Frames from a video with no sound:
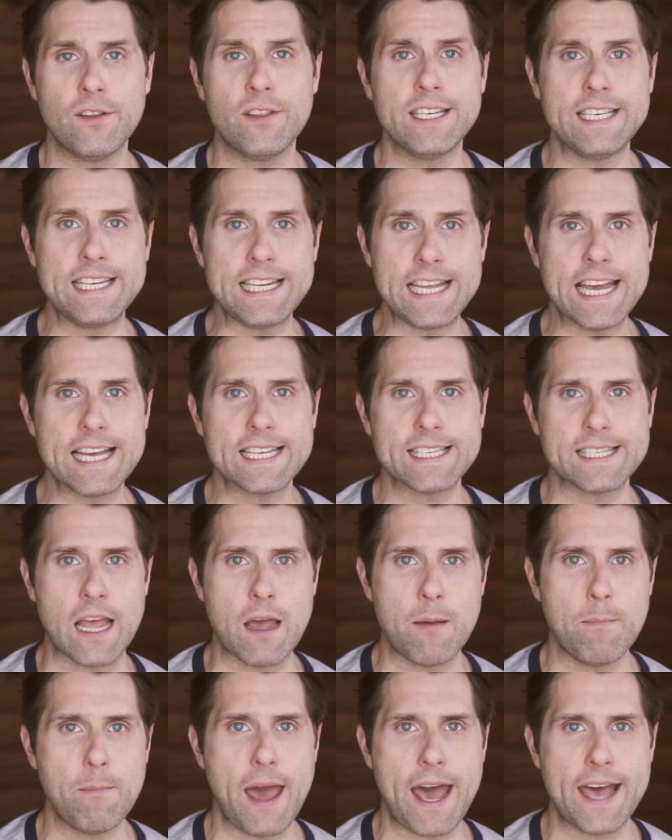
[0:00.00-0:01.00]
the
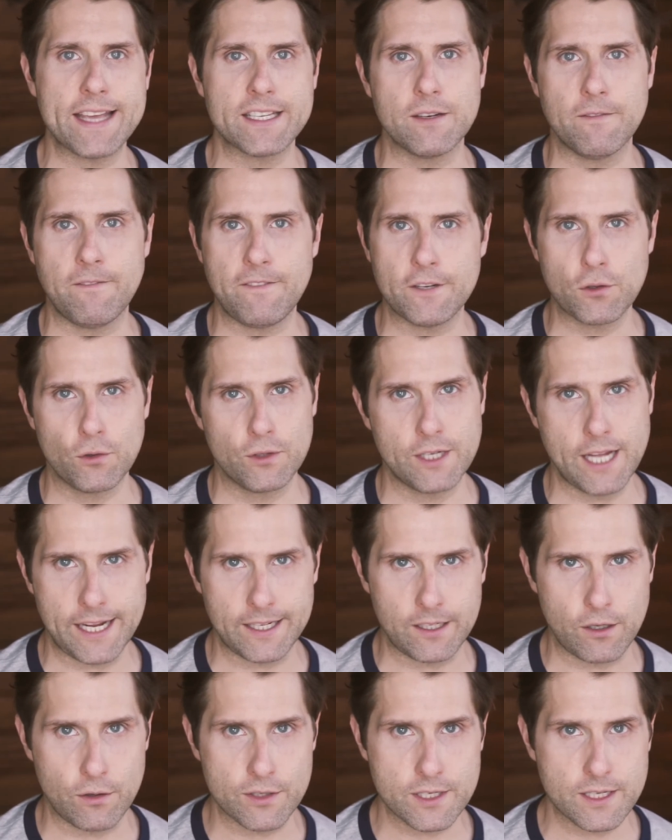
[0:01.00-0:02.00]
DSM as an official
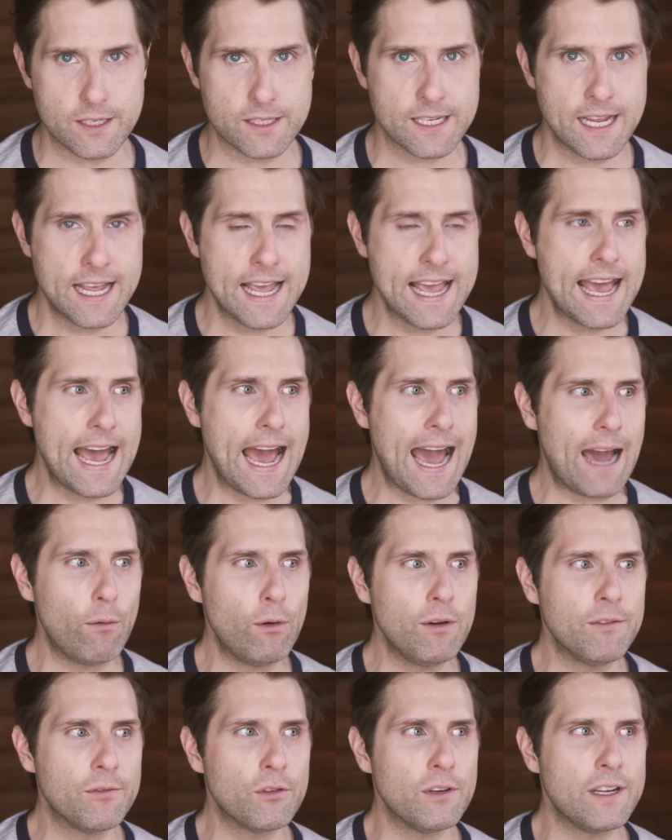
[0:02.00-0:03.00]
diagnosis.
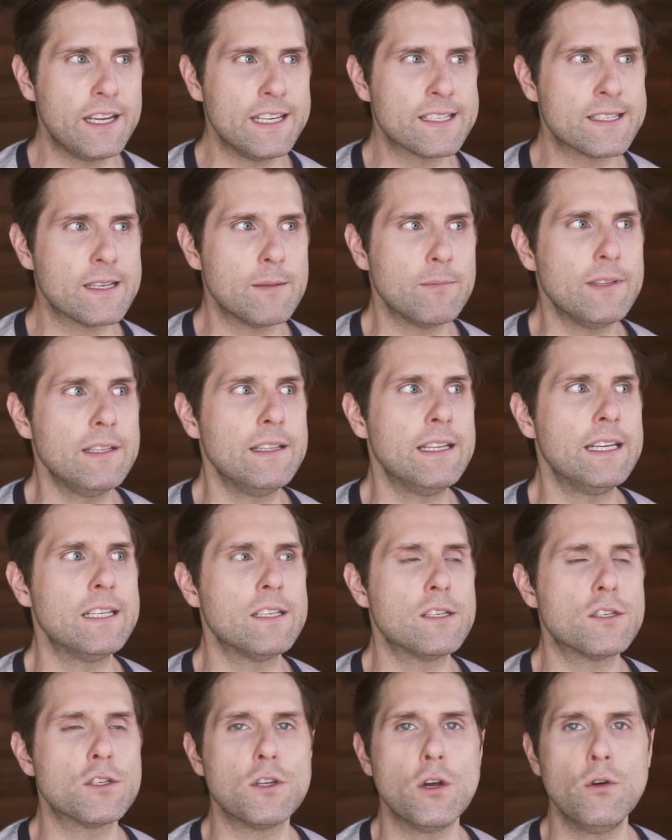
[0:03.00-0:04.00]
However, it's something that
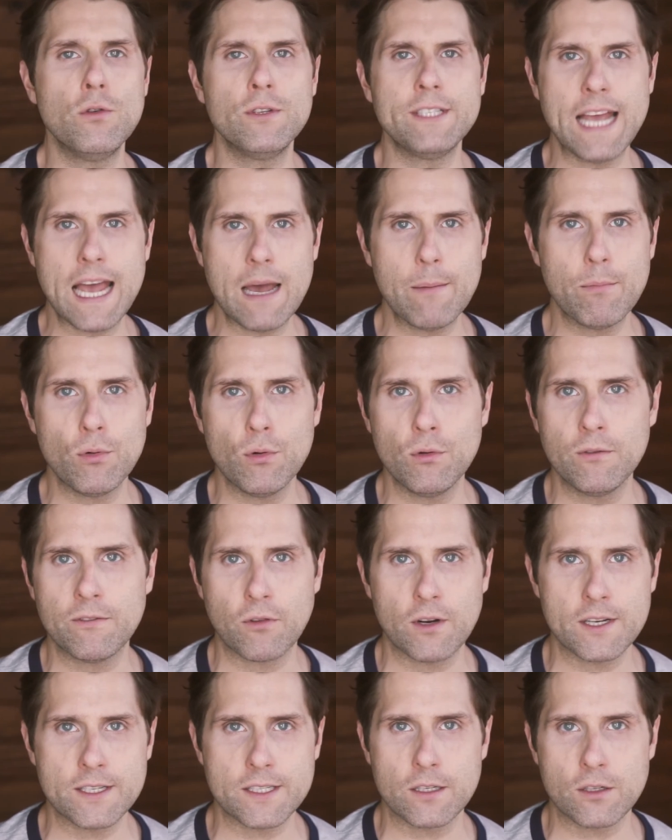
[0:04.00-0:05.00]
is so taboo
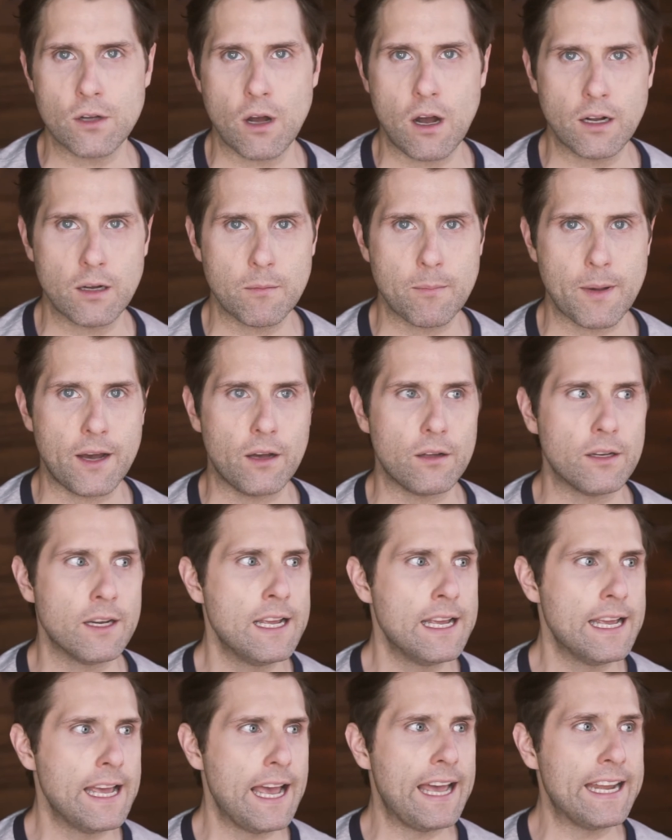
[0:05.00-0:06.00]
for us to talk about.
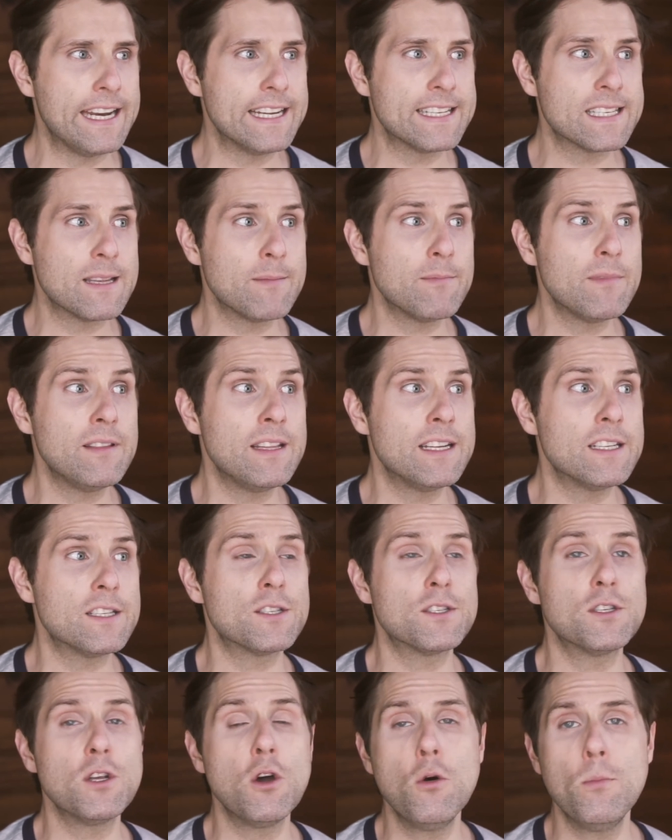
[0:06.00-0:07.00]
And it's something that
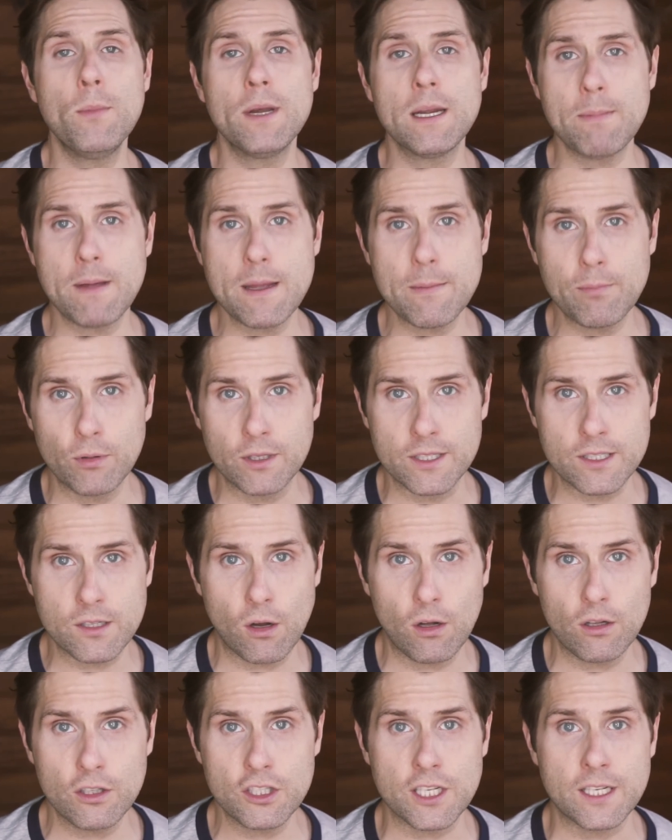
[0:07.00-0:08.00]
so many people
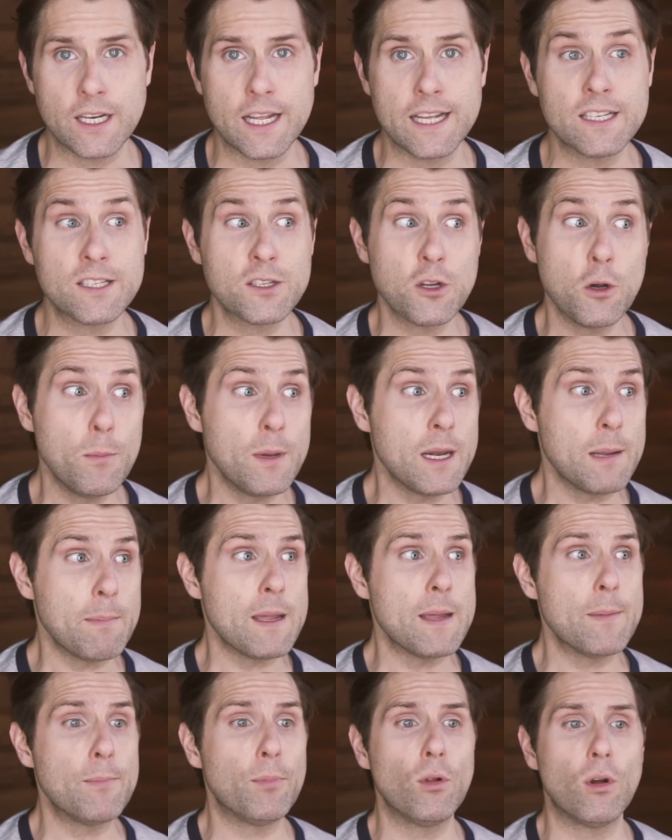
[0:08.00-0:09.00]
indulge in, and so many
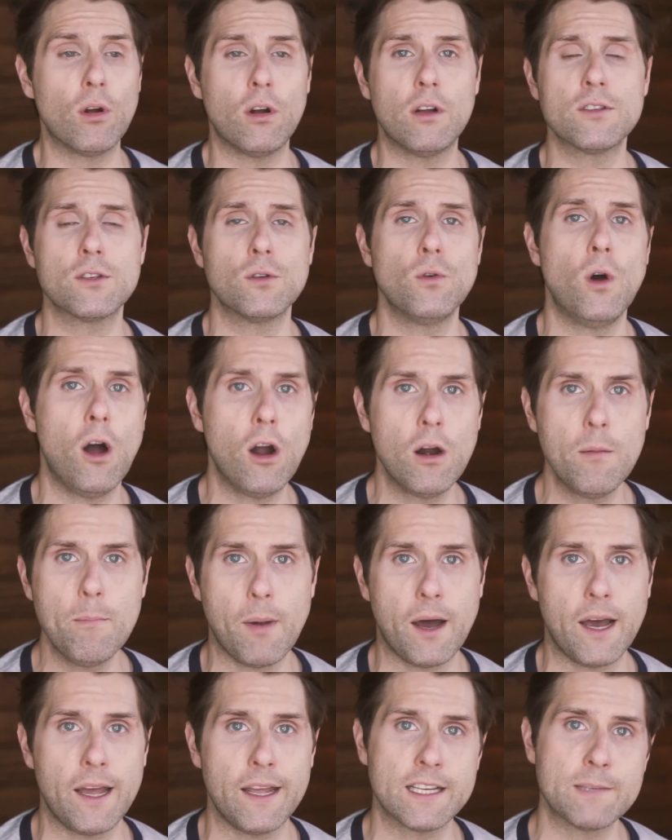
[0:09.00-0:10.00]
people are also harmed
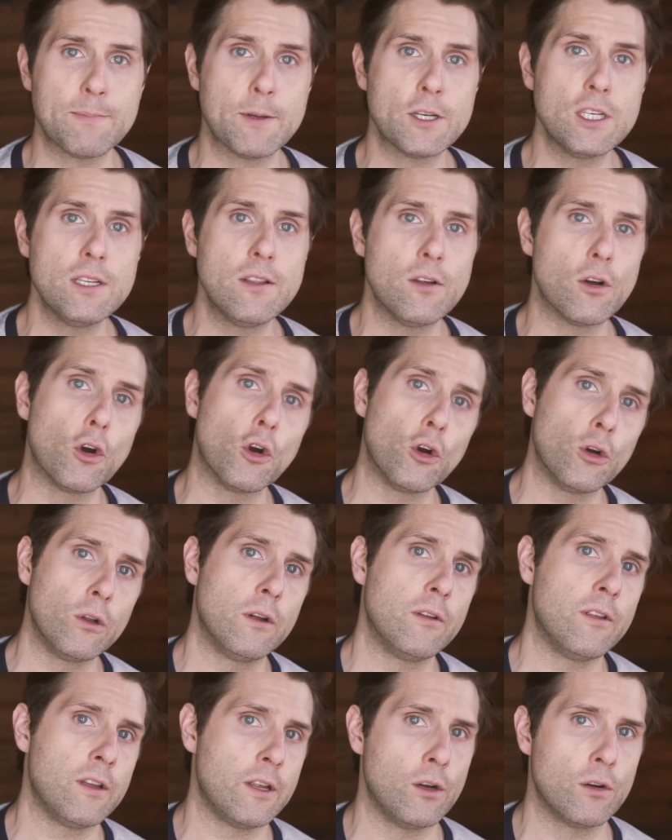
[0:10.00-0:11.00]
by, especially the
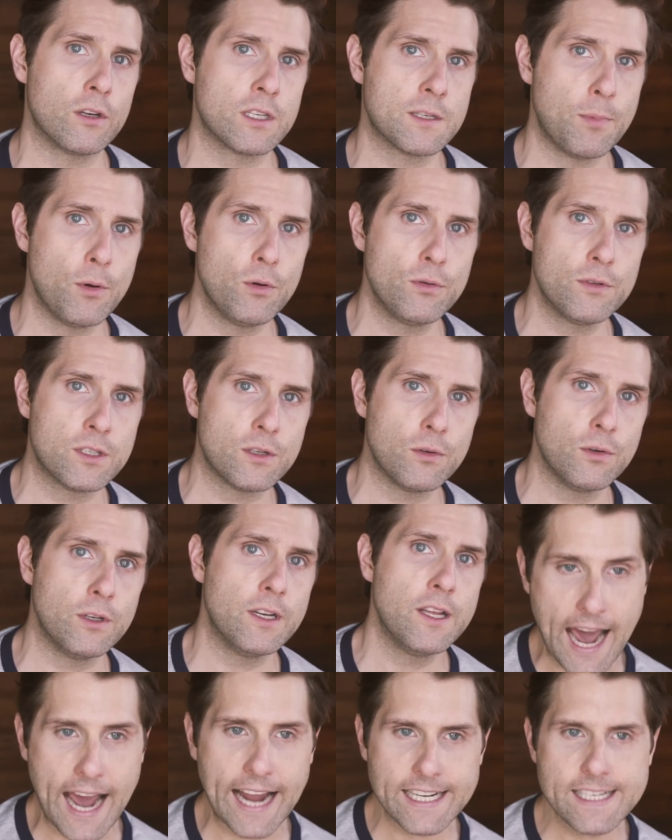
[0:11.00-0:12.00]
earlier that you're exposed to it.
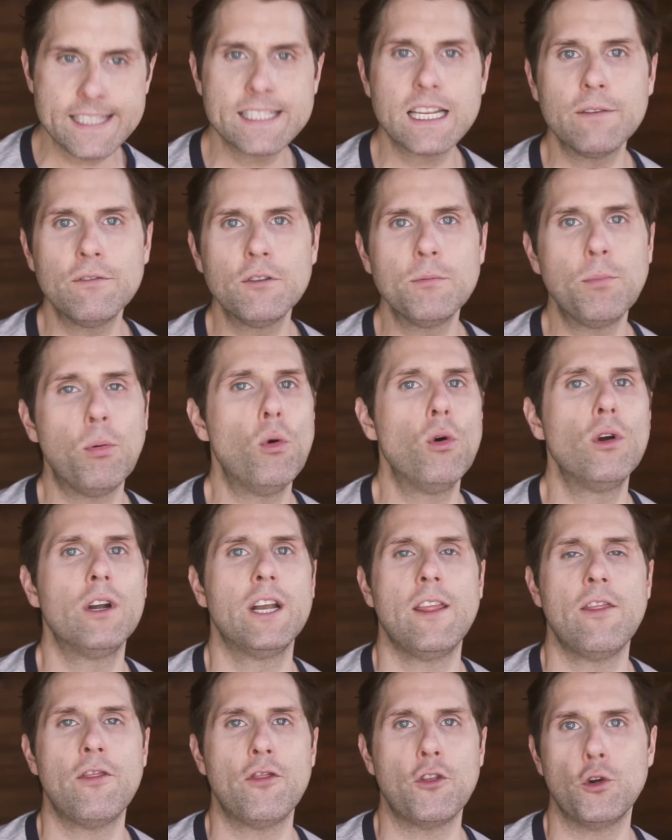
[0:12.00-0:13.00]
I discovered porn
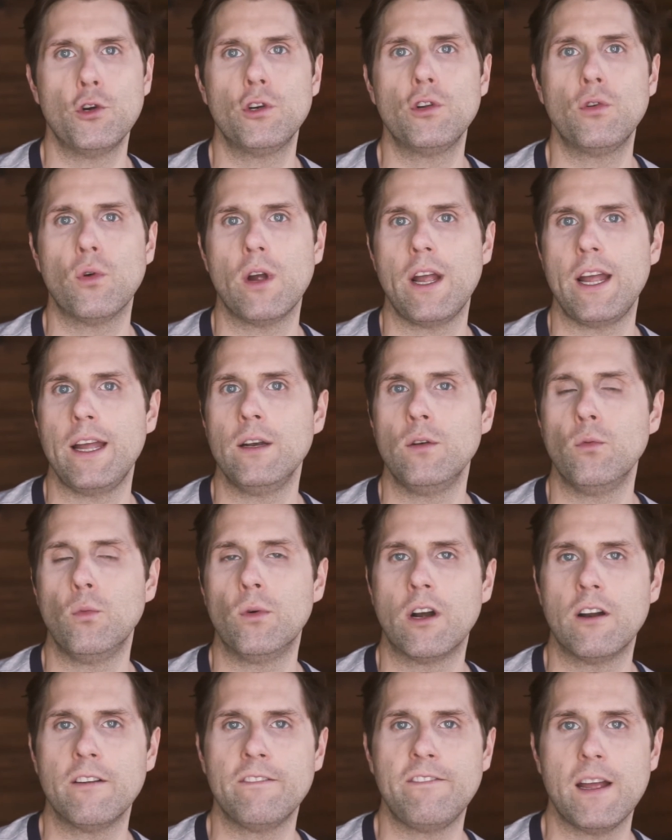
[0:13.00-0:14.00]
in third grade when
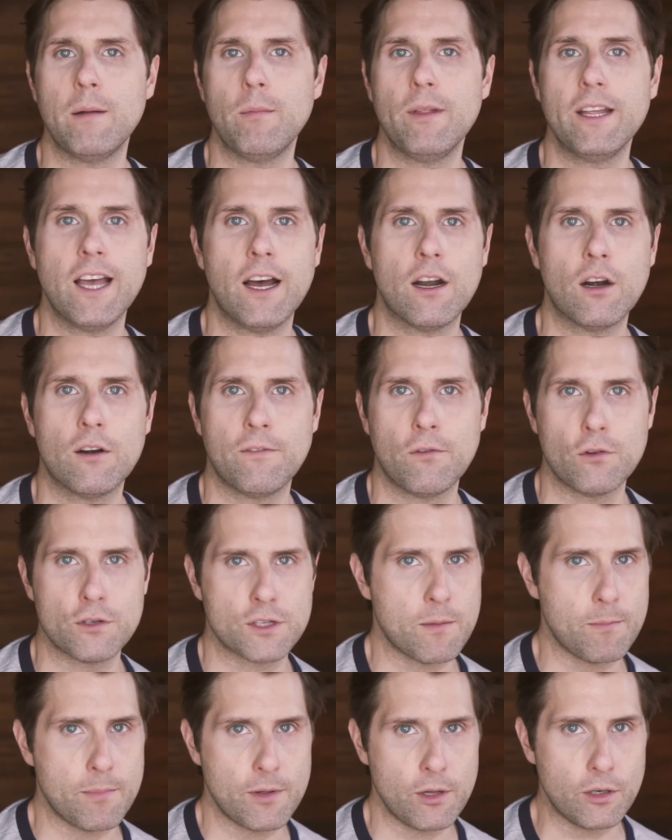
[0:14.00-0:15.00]
our family got our first
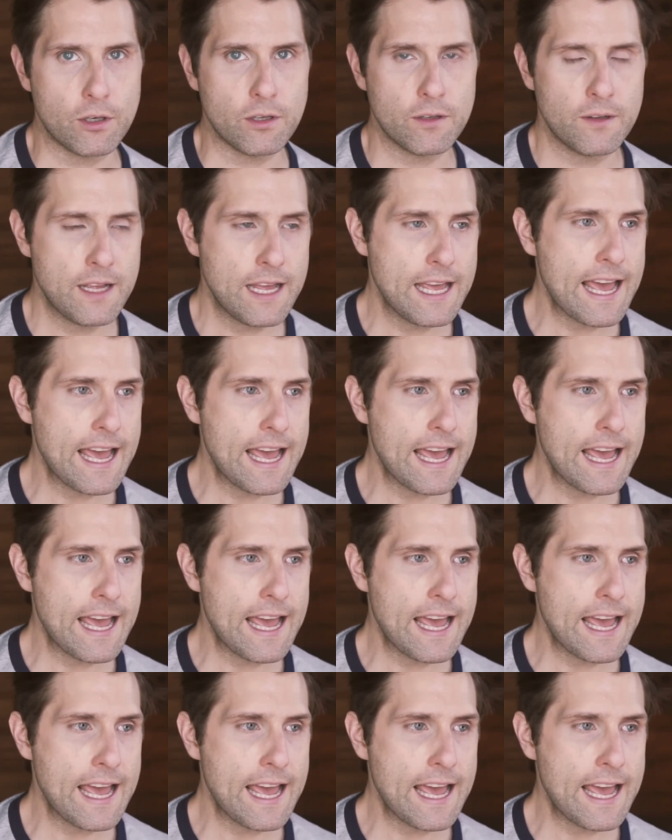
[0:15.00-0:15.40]
computer.